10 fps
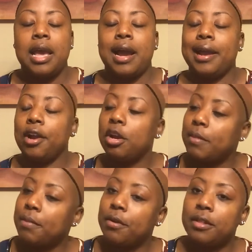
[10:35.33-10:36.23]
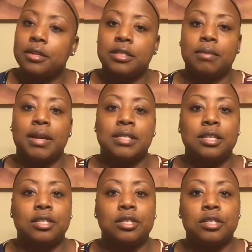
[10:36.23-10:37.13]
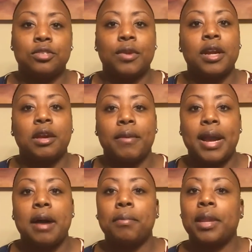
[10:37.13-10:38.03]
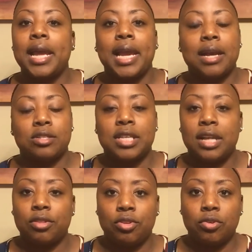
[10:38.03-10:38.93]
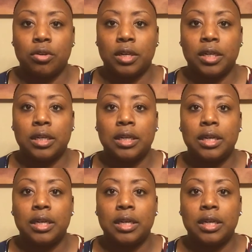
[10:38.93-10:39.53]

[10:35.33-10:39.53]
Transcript: I heard my brothers and my sisters running around, playing outside the door,